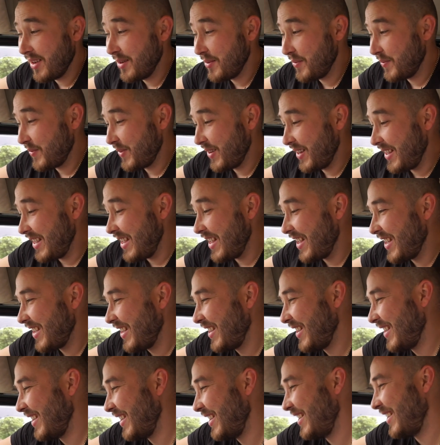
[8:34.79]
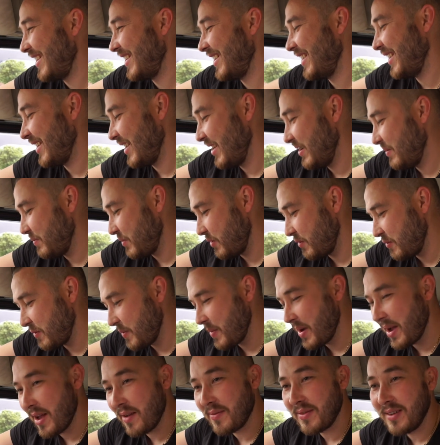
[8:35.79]
hopefully. But we
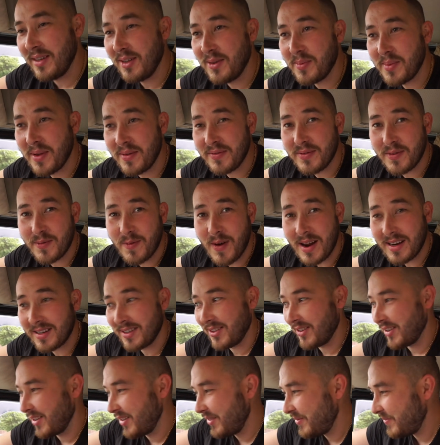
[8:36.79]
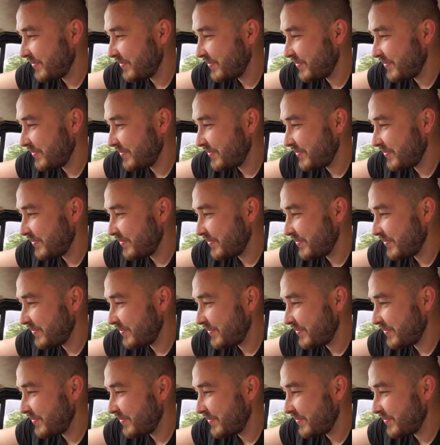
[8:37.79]
might have a little bit of a rattle.